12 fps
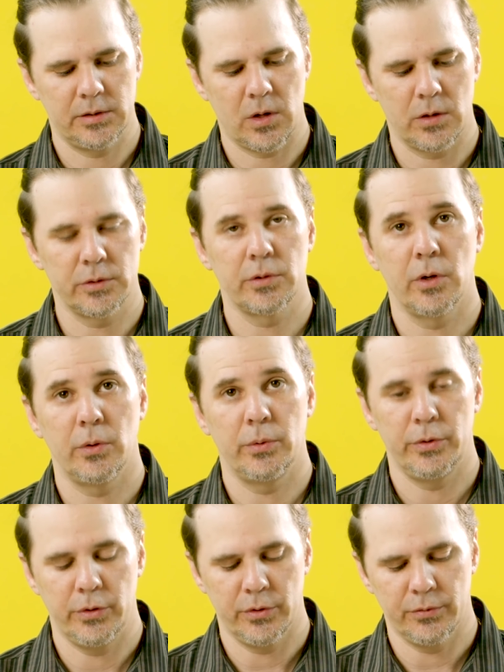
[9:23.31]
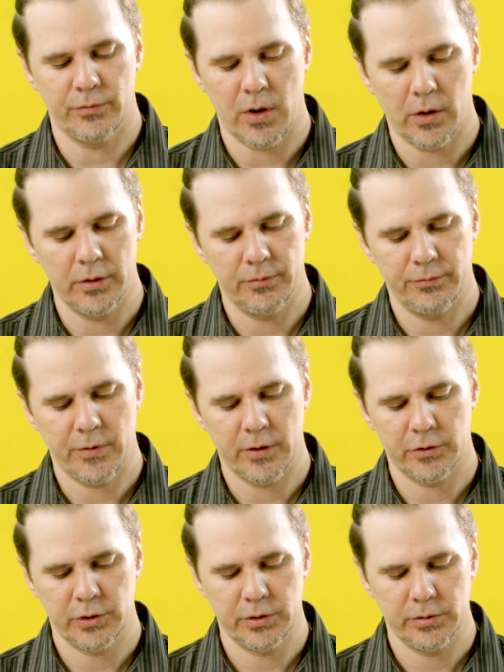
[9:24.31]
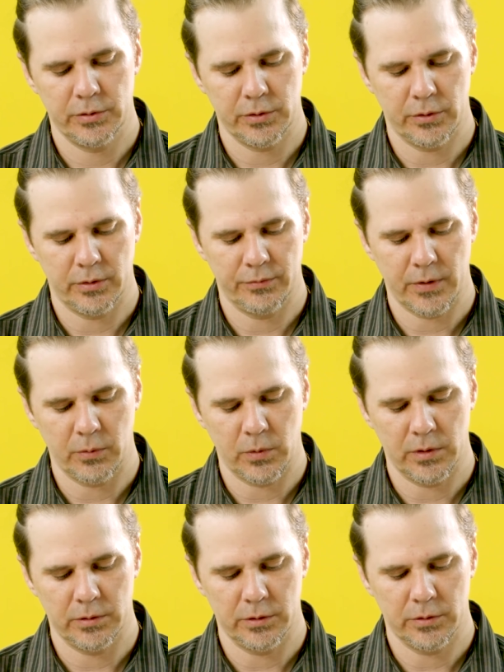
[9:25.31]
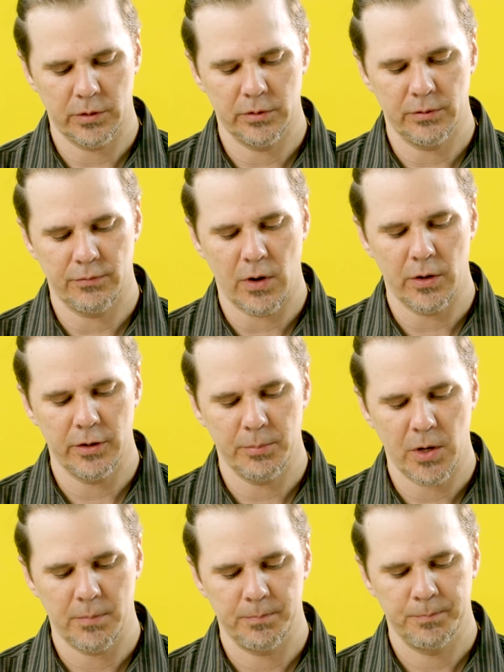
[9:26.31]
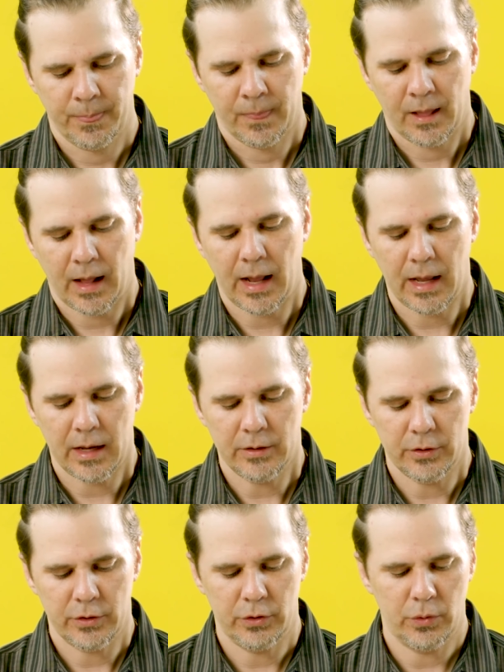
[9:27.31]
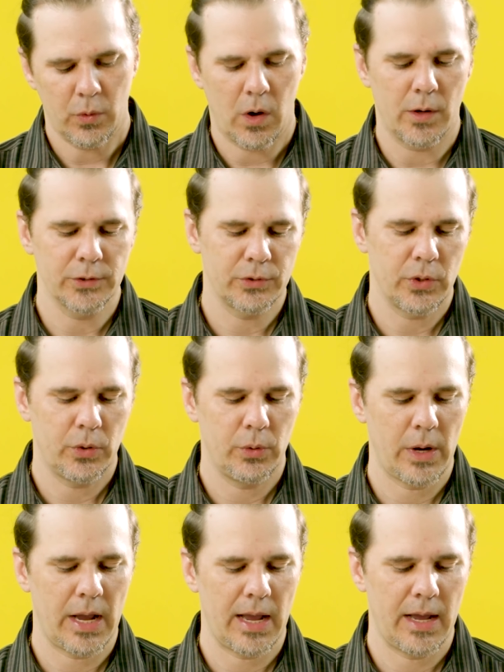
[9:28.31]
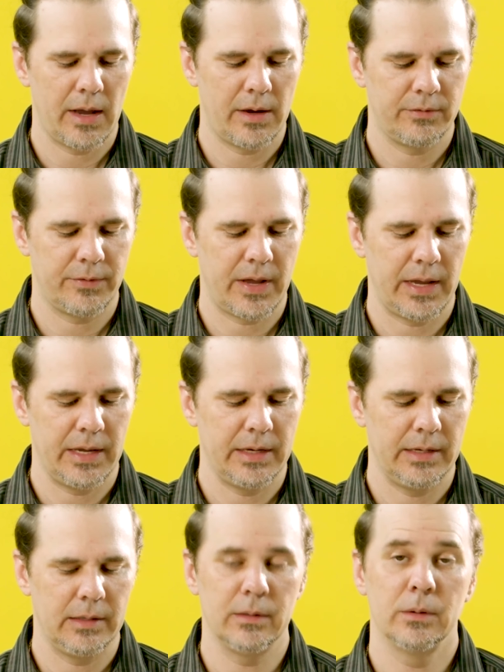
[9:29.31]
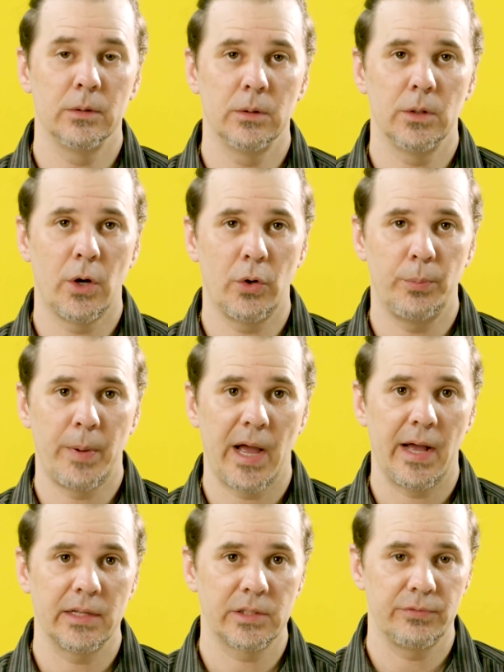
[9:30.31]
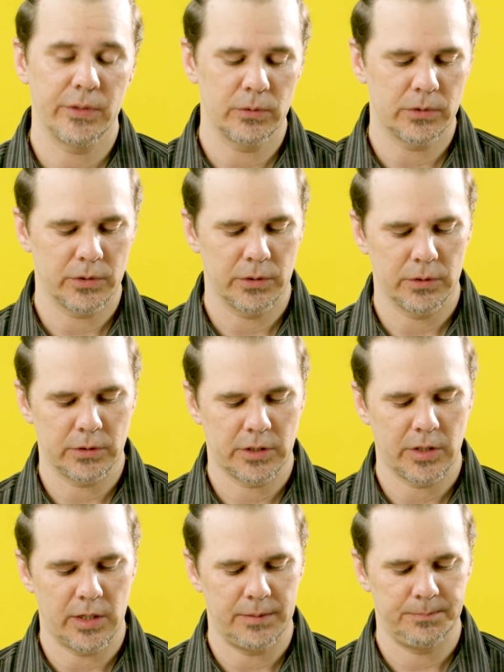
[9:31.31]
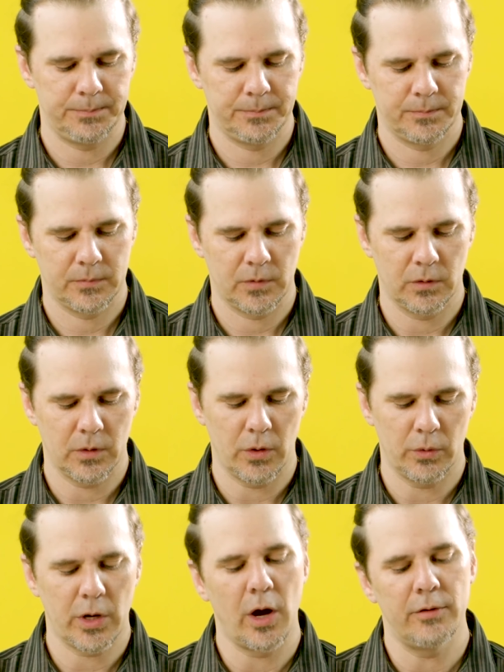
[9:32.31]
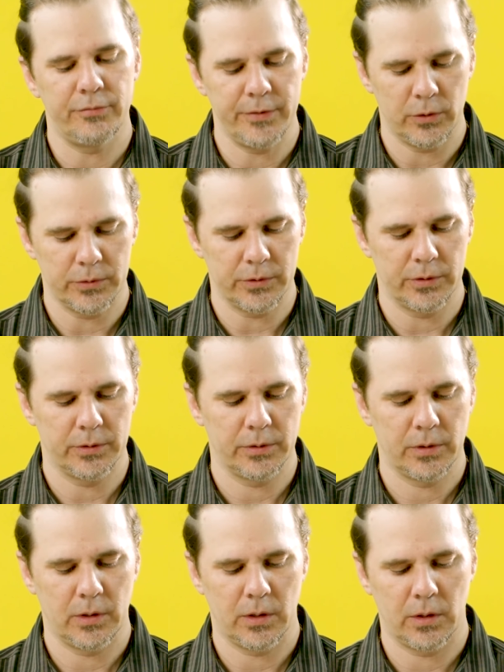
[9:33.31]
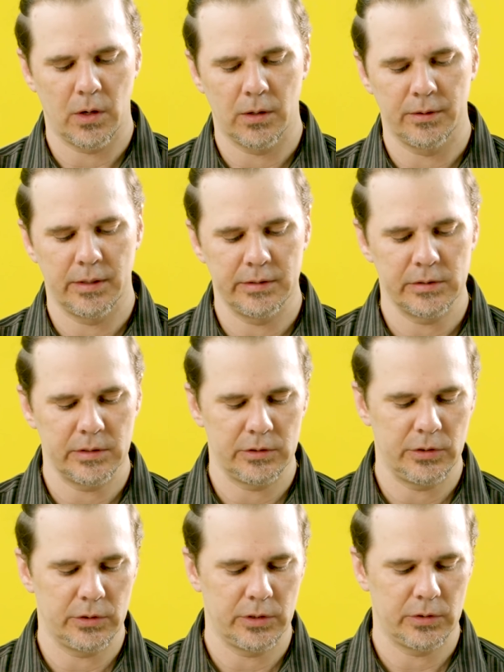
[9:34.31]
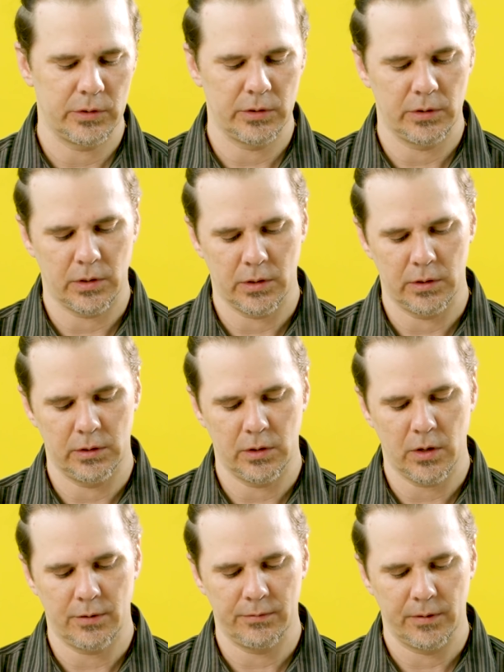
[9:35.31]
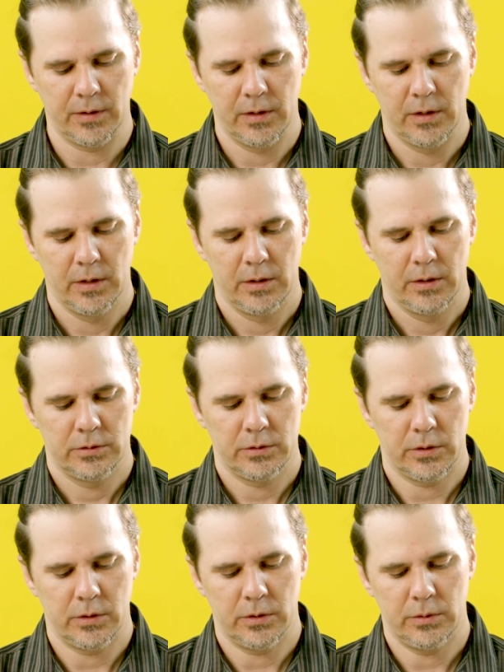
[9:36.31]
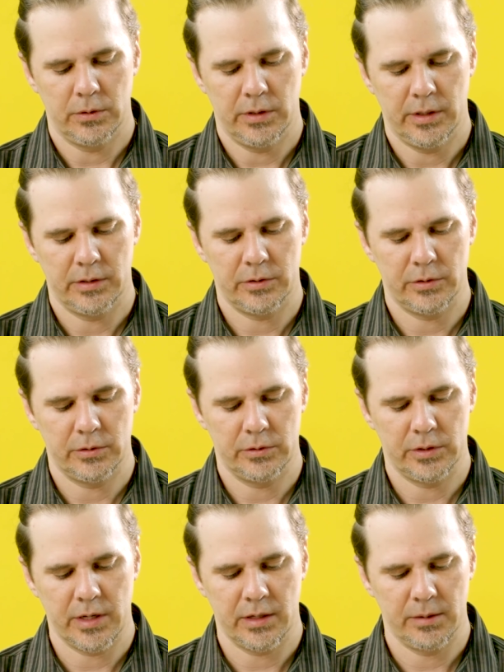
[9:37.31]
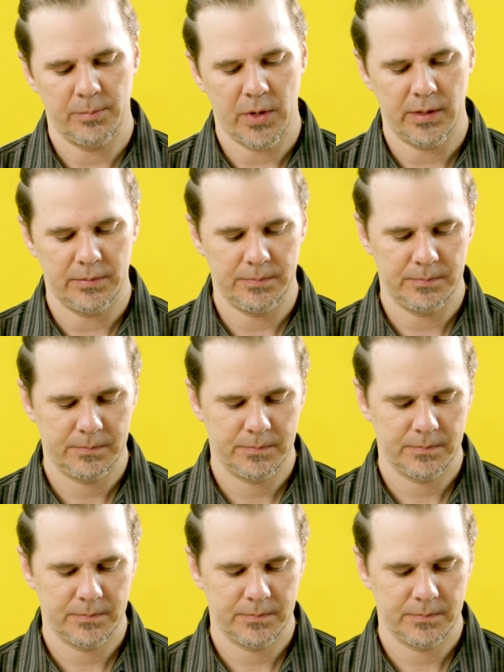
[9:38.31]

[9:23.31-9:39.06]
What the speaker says: is also your volume function, so if I wanted to turn the volume up. And you also have a low pass filter low cut filter on this that you can turn on and off. So you hit your setting button.